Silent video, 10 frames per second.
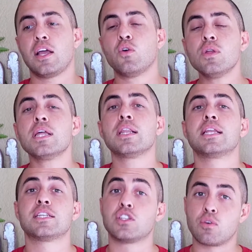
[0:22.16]
Google
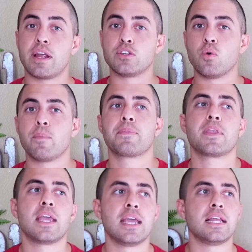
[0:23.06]
Analytics is a great tool.
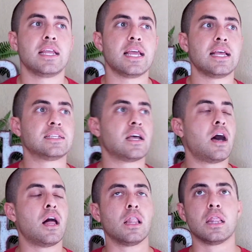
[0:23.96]
It
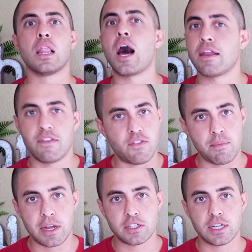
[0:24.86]
is a lot of
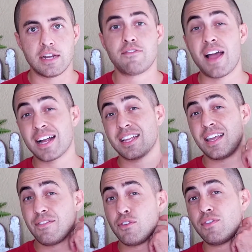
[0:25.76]
information. In
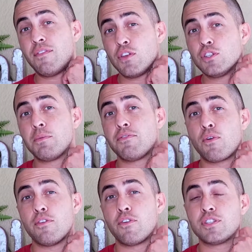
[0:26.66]
fact, if you've never used it
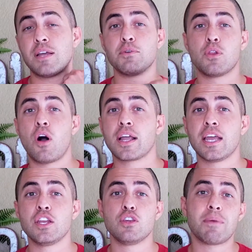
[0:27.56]
before, the first time you log
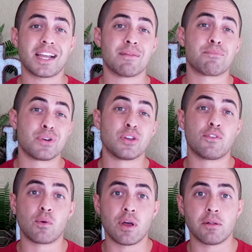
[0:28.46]
in, you might get pretty
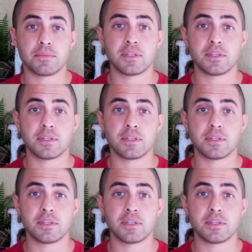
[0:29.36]
overwhelmed.